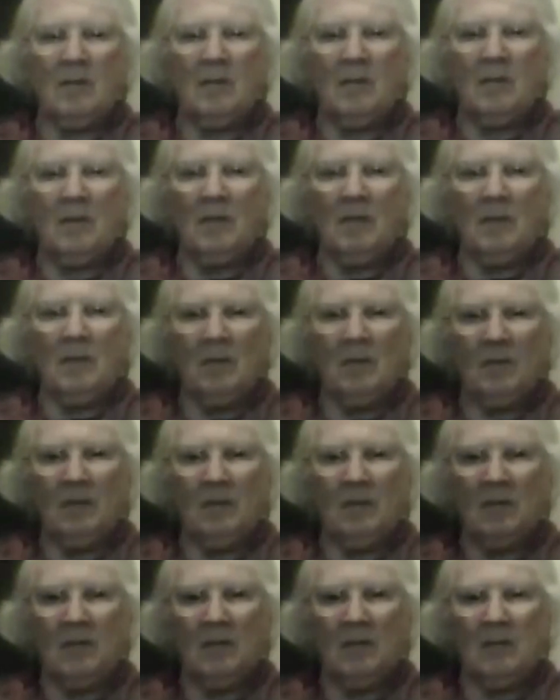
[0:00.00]

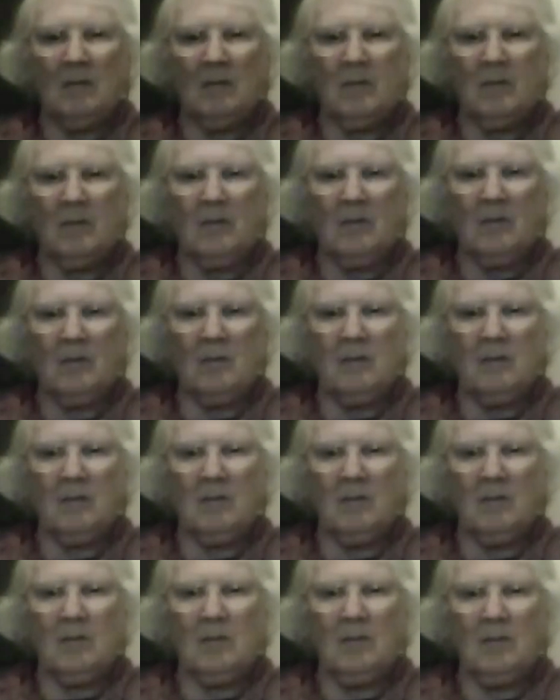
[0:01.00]

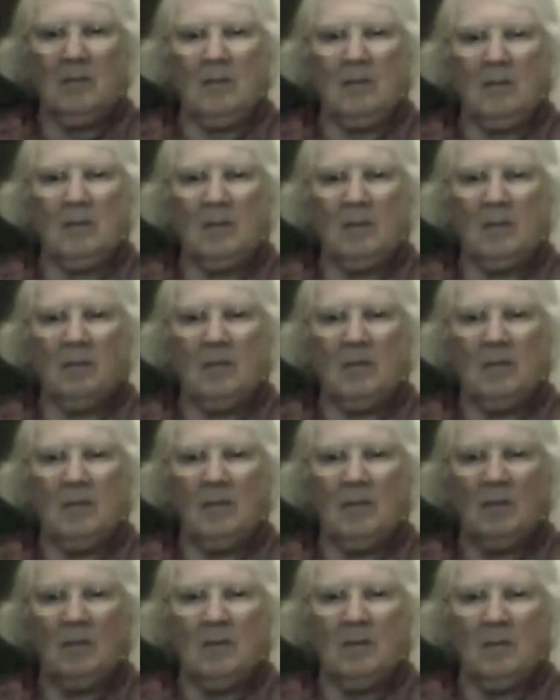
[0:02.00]

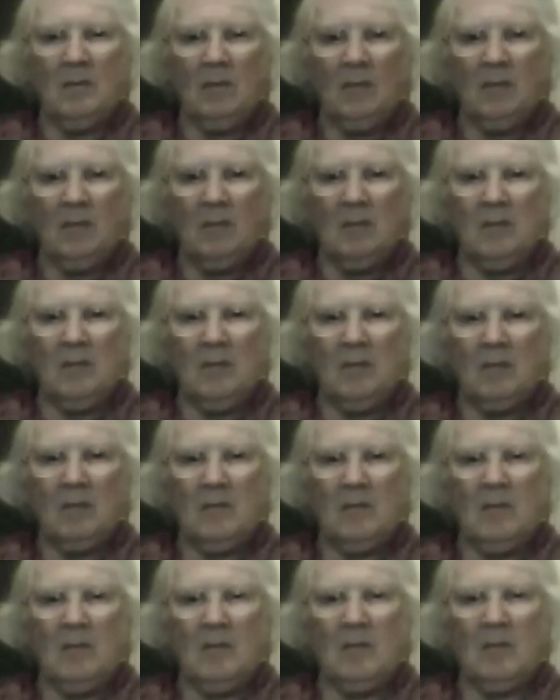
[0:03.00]

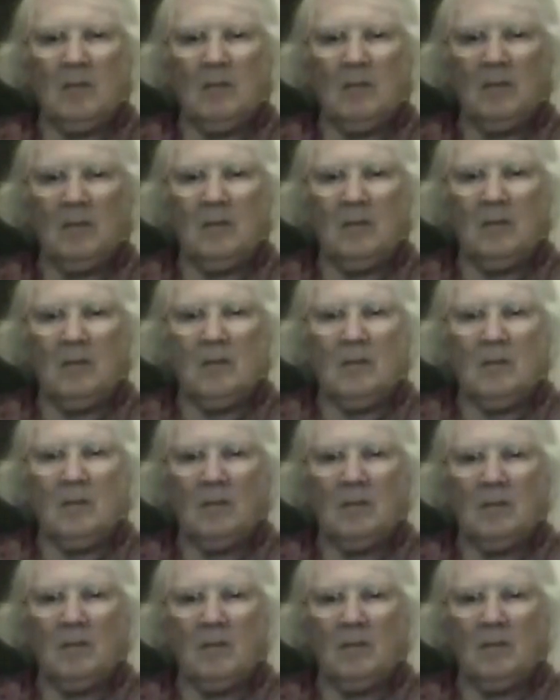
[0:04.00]

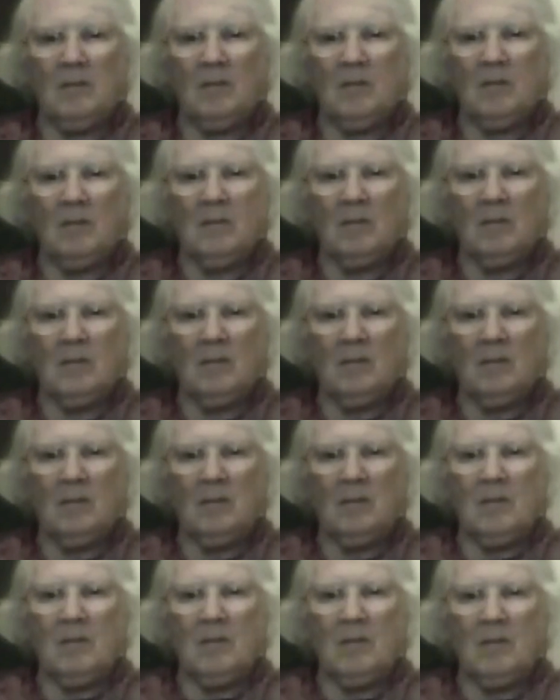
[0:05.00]

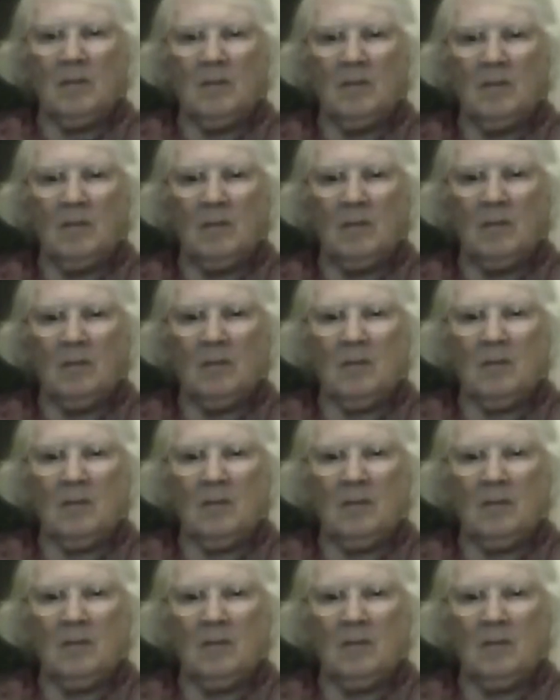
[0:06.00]
(silent)